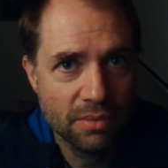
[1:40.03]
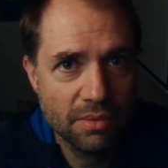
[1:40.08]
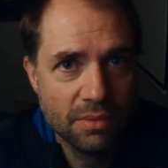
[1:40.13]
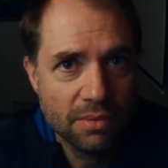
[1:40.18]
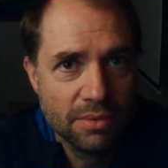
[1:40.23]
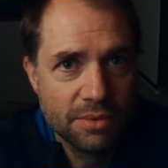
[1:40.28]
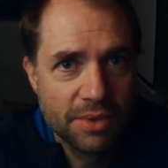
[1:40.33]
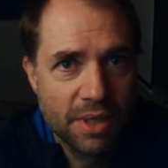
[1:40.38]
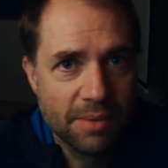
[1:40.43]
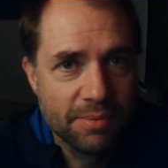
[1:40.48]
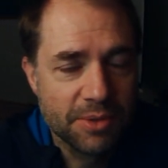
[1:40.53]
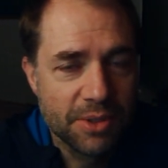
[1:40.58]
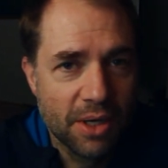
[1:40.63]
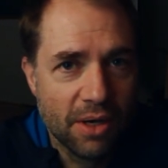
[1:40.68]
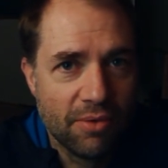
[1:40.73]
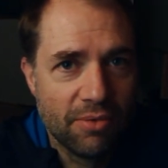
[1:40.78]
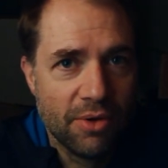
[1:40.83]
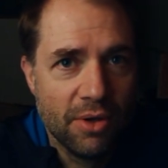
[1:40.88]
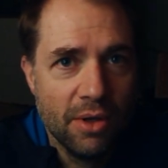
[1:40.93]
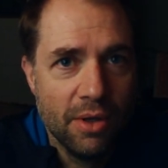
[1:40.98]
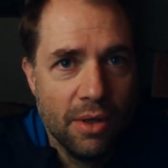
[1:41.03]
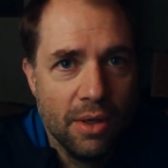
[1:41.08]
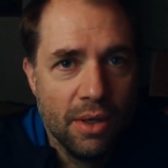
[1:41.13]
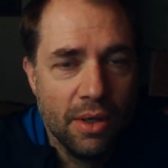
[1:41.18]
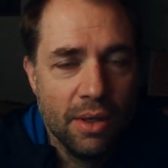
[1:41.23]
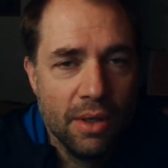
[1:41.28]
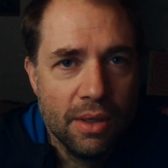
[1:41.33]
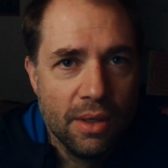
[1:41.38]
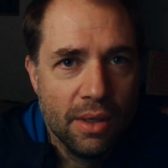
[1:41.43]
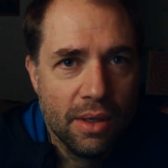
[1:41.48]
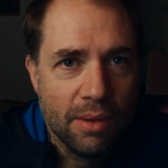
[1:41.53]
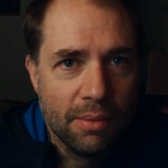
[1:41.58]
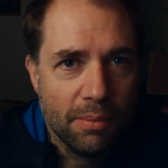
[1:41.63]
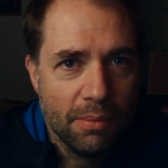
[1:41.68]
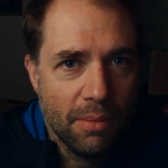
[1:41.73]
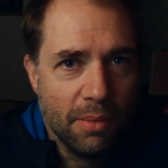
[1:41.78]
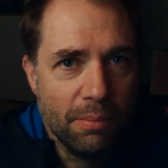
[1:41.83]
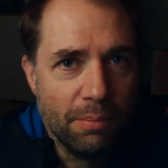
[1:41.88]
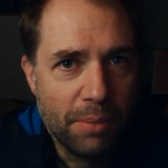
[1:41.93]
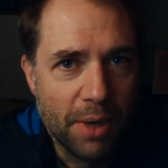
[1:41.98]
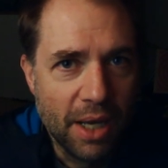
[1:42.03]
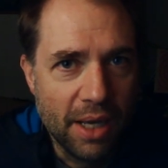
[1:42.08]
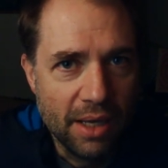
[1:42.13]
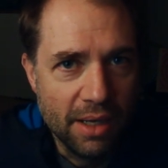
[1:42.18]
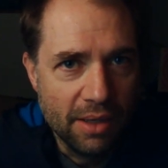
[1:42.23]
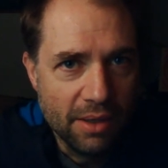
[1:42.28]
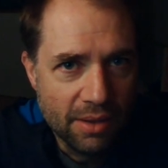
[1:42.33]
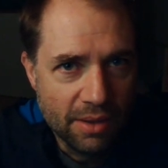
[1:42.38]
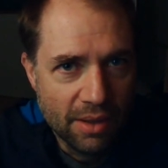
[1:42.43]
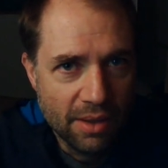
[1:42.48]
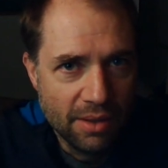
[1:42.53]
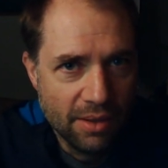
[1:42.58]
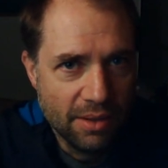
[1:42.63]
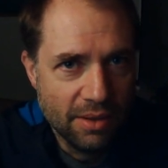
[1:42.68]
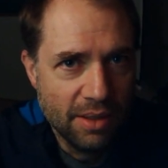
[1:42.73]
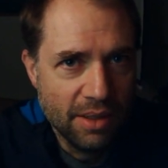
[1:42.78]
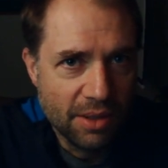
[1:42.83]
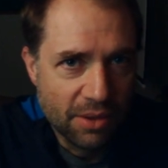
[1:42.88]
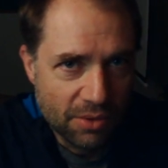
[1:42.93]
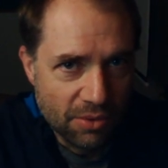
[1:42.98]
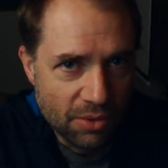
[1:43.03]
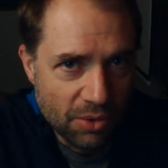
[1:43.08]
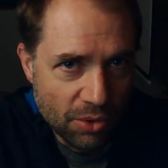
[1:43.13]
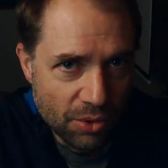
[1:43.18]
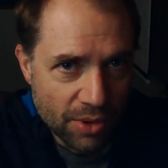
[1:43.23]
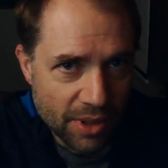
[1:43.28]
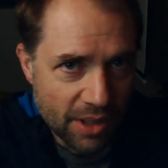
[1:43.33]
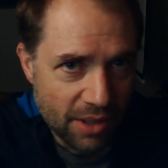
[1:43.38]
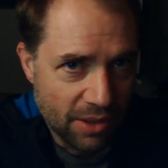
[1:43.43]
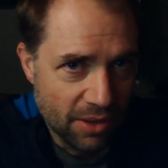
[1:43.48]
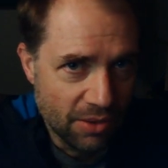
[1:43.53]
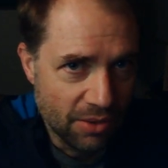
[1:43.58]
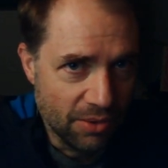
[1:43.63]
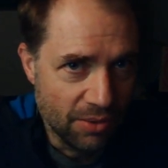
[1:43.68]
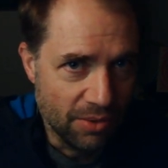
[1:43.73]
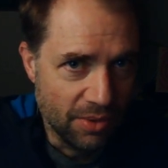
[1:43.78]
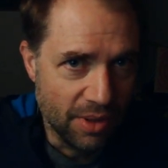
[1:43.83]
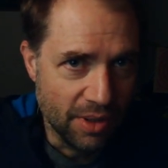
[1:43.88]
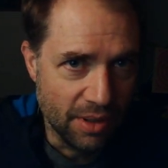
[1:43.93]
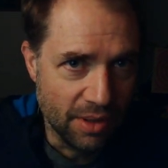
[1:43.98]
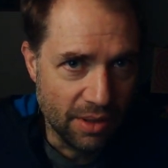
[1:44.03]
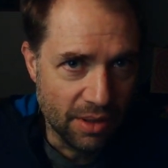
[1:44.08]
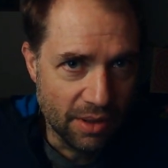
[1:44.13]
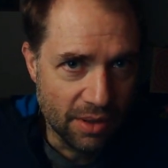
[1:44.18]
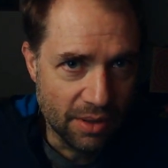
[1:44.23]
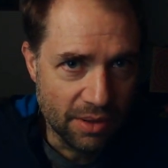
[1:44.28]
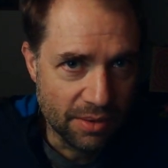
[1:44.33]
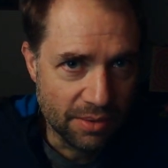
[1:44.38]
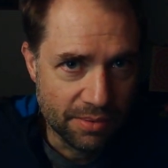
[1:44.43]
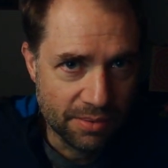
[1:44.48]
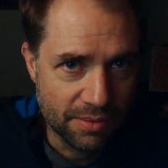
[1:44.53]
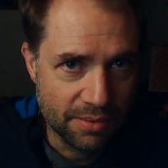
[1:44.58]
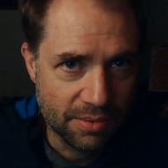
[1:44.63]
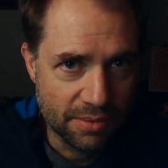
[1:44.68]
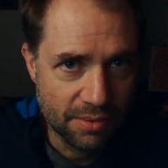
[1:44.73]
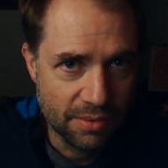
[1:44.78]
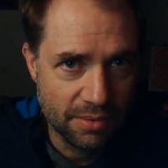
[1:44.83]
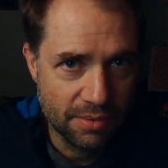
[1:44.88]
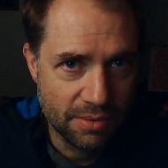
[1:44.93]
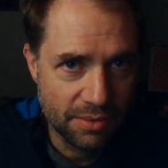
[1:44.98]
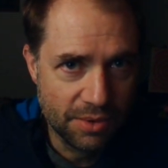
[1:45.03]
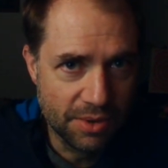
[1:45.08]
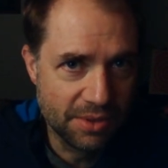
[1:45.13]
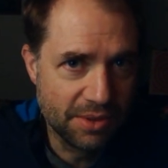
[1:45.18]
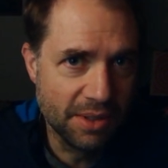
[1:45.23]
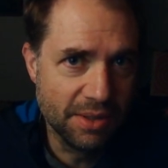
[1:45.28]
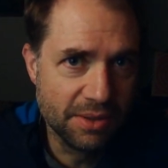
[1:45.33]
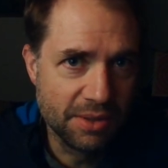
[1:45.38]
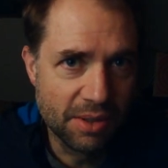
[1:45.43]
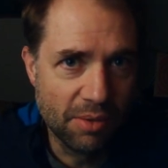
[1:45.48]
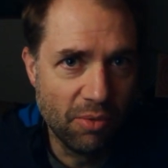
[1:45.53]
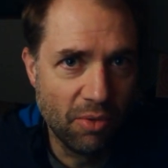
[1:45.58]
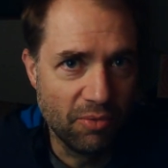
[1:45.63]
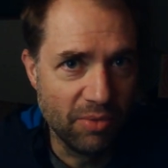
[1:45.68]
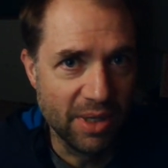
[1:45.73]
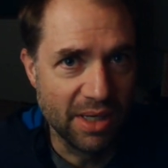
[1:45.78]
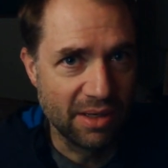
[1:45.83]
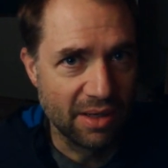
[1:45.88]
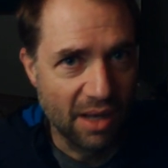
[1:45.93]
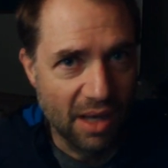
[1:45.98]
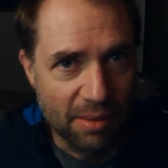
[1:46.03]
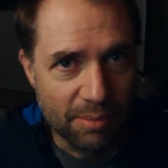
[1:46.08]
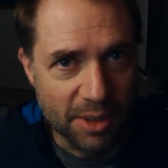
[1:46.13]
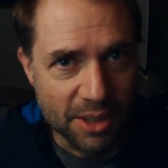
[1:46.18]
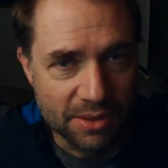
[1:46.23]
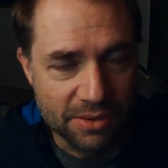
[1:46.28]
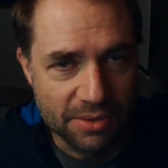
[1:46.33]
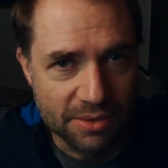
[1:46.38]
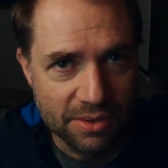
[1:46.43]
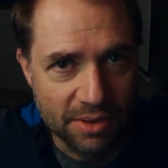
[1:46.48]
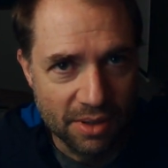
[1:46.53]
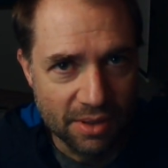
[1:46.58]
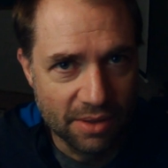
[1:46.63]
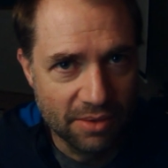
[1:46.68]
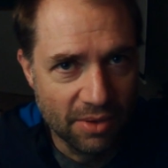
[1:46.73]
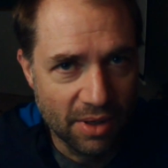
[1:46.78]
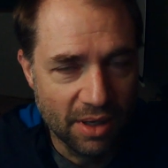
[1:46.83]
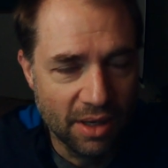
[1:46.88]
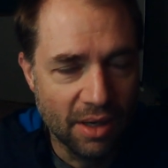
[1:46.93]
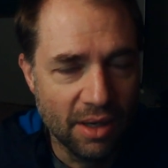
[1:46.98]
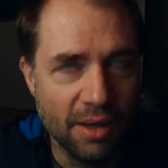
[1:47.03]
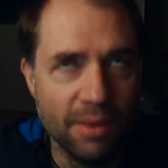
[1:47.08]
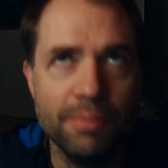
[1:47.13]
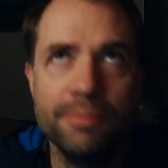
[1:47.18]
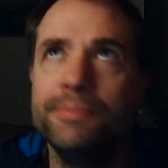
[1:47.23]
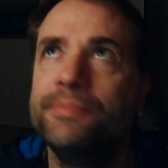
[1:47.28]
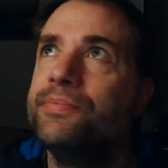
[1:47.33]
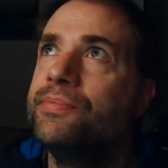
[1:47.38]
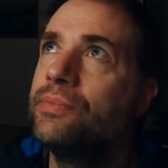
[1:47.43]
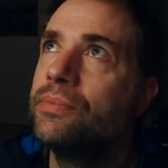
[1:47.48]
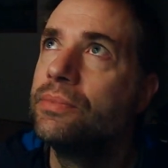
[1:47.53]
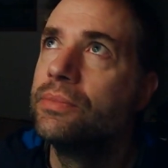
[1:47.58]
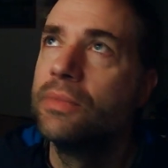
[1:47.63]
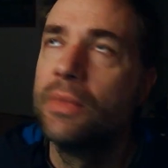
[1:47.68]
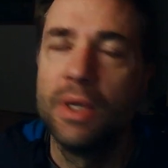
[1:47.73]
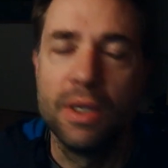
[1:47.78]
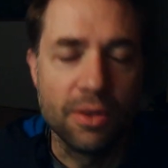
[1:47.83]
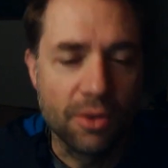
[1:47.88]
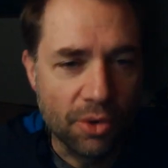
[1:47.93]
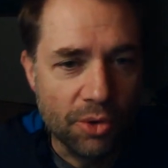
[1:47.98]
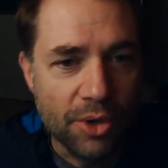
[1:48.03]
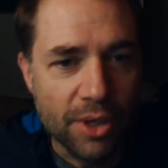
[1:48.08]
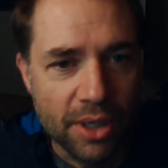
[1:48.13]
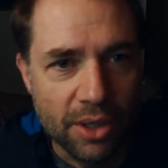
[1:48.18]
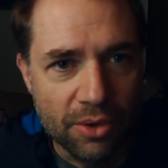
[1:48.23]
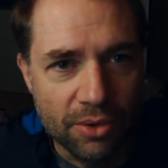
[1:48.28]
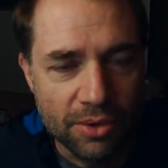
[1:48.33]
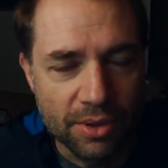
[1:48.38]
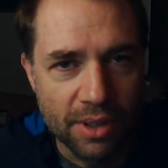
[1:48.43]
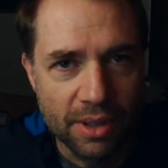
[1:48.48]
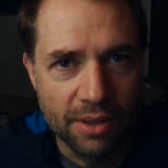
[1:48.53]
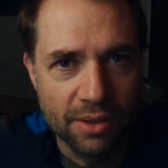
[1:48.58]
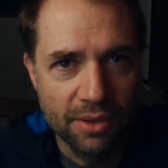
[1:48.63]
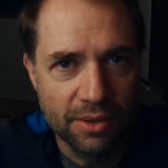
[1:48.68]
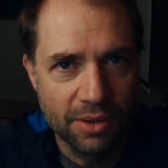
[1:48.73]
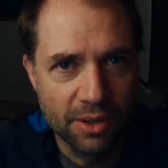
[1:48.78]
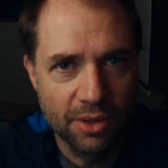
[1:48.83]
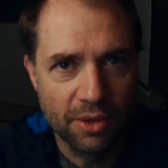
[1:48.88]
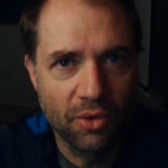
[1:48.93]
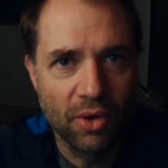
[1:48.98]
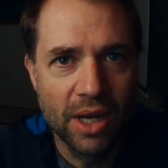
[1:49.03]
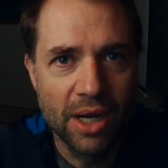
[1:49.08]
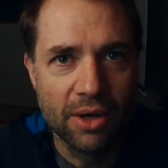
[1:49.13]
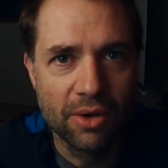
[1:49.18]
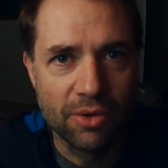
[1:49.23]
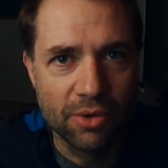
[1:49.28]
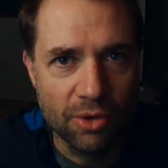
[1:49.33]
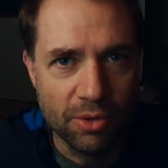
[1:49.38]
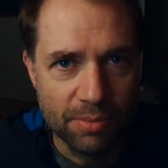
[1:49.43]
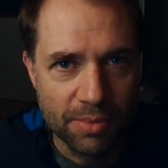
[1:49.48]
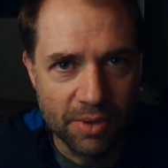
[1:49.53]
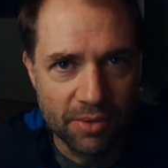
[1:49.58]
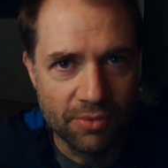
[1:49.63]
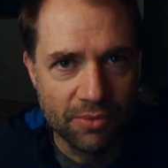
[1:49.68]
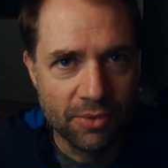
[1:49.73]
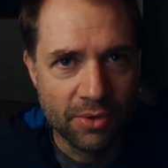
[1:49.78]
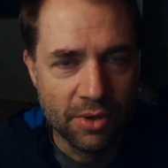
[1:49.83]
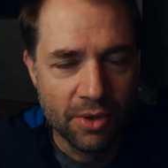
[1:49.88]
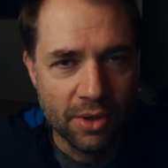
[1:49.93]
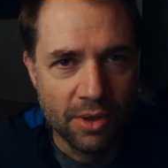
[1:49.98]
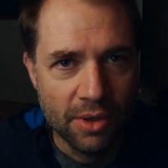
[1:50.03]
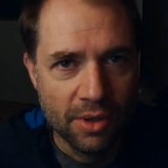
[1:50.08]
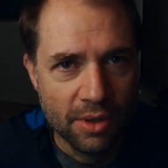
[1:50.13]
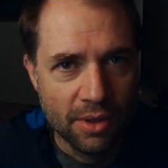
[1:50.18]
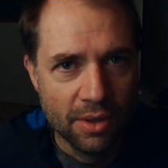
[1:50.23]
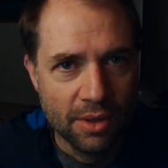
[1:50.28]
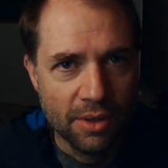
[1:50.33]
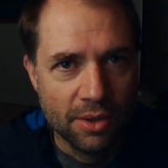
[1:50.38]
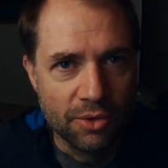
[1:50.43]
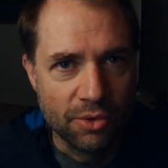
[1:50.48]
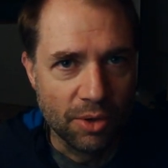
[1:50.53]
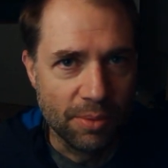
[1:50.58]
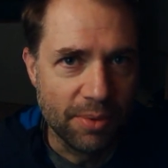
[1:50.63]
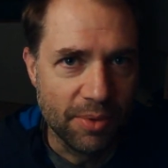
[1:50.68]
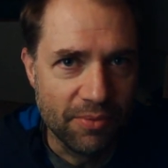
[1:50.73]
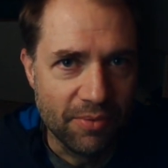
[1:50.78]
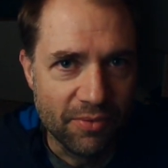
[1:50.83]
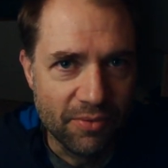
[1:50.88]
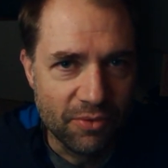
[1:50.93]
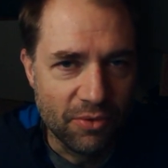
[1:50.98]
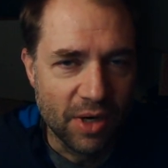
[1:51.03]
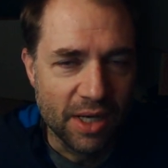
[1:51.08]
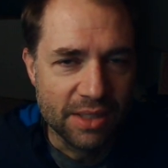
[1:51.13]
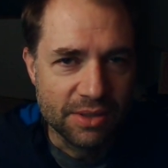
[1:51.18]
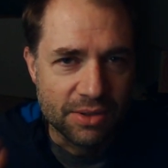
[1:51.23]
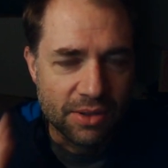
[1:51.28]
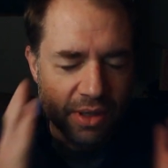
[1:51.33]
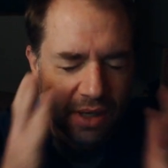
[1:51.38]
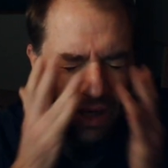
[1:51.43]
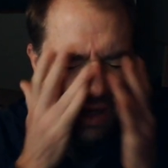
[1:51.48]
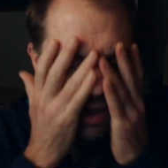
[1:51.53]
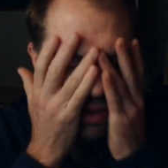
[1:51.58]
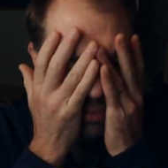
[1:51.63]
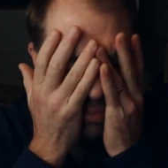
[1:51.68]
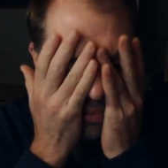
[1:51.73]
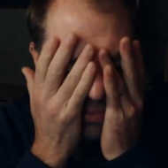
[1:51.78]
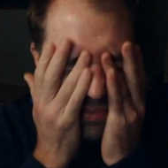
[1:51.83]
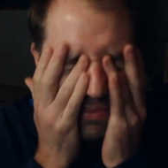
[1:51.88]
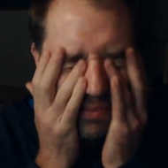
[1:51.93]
type stuff, by including you in just in some of my comments, including you in the greater group of TripAdvisor